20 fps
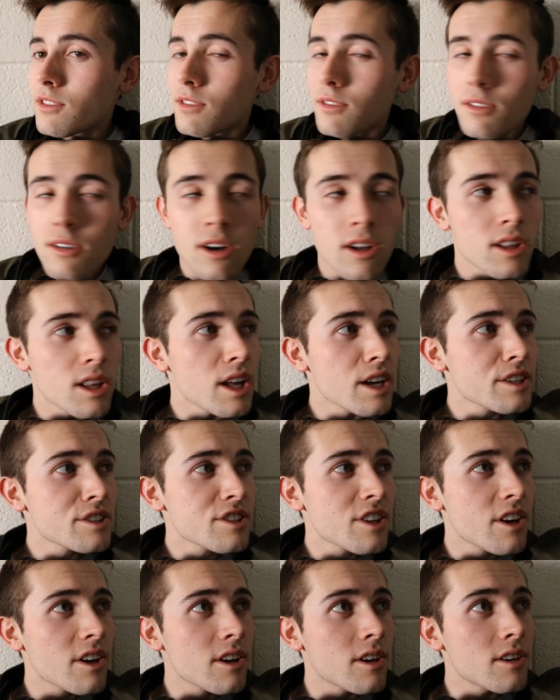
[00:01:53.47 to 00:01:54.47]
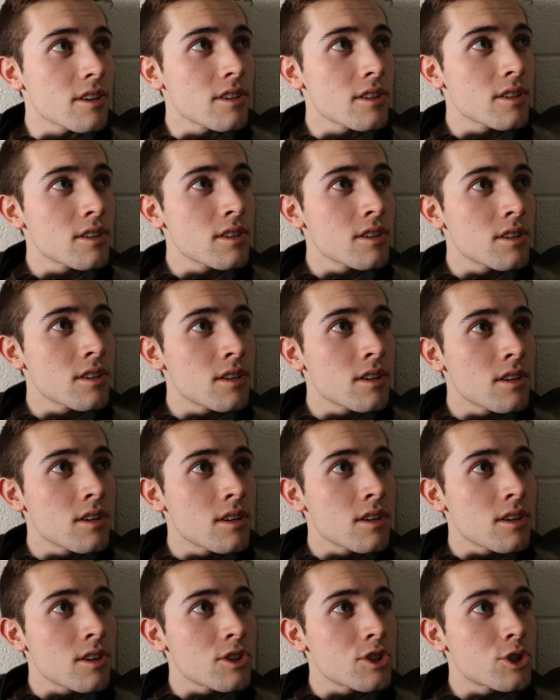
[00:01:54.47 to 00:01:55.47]
Alexa,
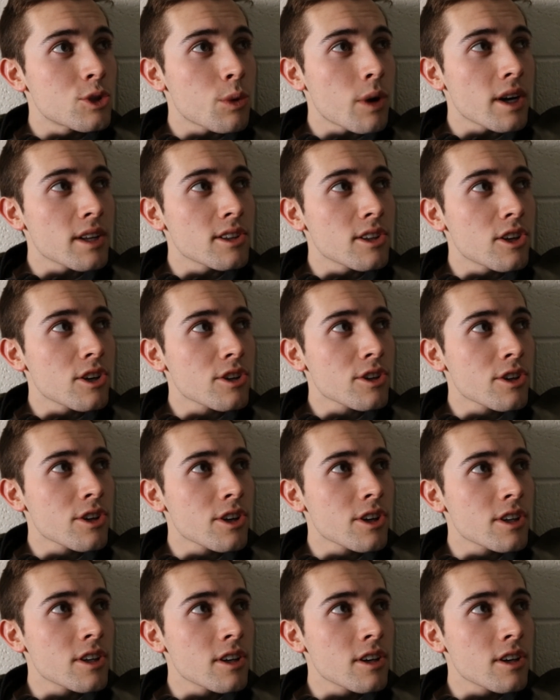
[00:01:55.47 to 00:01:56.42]
do I look good?